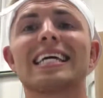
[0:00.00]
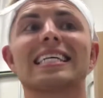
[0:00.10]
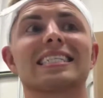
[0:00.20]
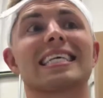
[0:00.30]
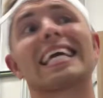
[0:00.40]

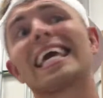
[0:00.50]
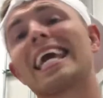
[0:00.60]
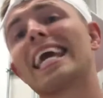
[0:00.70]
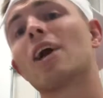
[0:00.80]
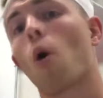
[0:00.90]
is the
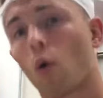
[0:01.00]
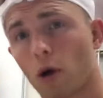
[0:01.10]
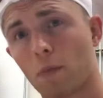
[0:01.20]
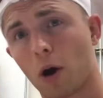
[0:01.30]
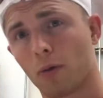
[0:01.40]
king
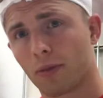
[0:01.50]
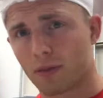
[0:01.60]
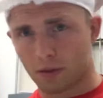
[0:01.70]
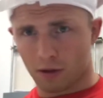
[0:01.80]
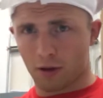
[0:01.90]
hormone
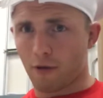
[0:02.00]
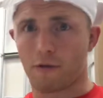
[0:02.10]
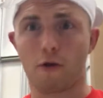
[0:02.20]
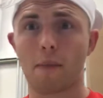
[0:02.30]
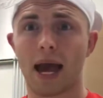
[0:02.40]

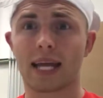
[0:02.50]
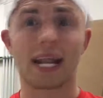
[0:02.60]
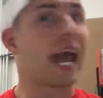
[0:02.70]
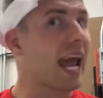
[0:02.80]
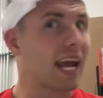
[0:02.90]
for
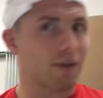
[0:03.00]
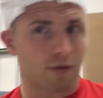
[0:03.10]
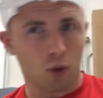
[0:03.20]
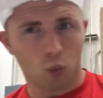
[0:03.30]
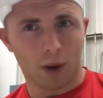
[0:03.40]
men and
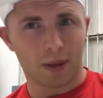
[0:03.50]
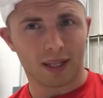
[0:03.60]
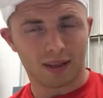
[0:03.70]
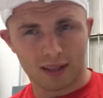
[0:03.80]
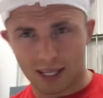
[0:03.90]
for women.
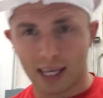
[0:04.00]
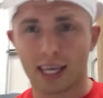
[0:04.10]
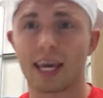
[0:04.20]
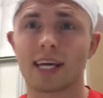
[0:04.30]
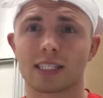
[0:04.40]

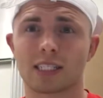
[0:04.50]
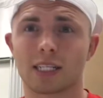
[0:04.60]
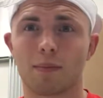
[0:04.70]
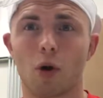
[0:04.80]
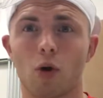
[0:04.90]
Yes, it's
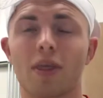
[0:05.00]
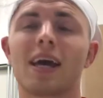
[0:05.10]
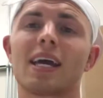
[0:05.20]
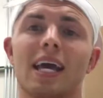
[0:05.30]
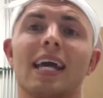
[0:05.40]
in both,
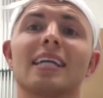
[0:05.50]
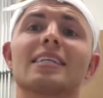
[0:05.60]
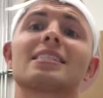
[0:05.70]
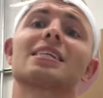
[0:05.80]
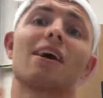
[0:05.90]
and
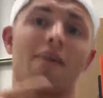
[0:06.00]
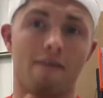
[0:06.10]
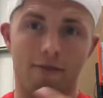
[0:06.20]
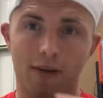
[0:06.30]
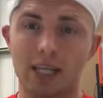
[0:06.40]
it's
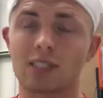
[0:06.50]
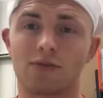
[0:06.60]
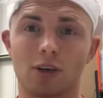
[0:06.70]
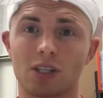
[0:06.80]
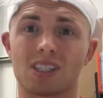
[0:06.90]
vice
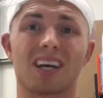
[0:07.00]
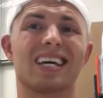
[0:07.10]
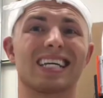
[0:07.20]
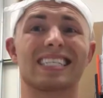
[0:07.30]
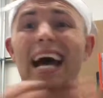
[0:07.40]
versa.
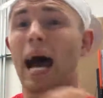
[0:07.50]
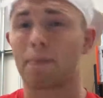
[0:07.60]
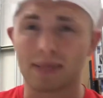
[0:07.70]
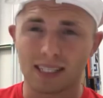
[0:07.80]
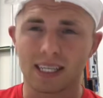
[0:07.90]
Its
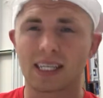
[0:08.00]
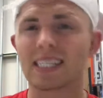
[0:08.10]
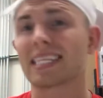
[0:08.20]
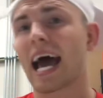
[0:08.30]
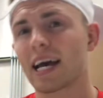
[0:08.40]
opposite
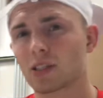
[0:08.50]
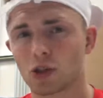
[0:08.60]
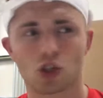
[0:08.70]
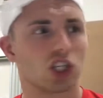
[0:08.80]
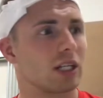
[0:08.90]
is
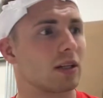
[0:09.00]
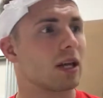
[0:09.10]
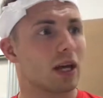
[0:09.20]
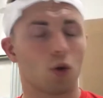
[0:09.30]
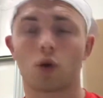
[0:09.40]
estrogen.
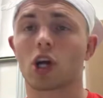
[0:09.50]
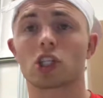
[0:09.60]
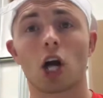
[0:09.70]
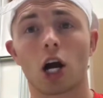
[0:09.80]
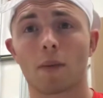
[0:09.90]
We're going to
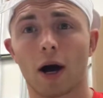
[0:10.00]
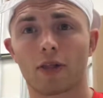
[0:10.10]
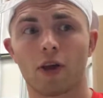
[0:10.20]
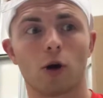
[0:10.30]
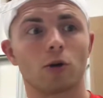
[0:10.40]
talk about
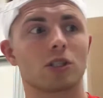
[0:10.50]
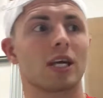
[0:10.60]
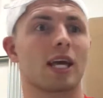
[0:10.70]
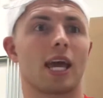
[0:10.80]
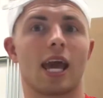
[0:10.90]
those,
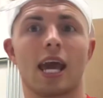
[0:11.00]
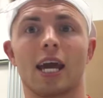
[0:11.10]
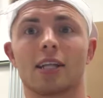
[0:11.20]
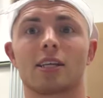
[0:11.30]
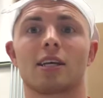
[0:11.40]

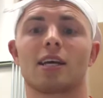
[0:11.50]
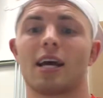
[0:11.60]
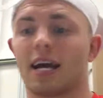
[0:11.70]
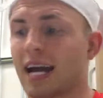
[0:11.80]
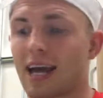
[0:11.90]
and
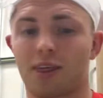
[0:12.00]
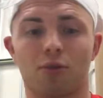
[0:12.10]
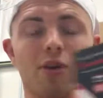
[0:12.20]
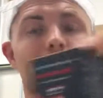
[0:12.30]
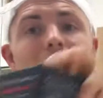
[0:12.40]
I got
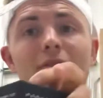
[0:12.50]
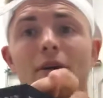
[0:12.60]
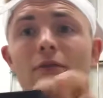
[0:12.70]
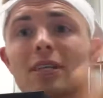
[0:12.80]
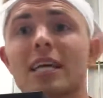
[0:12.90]
3 of my
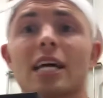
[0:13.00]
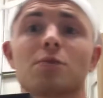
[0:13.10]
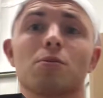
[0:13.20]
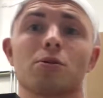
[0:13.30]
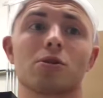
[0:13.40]
favorite test
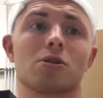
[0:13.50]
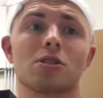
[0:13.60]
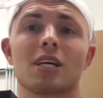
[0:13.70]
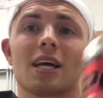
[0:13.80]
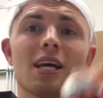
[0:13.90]
boosters,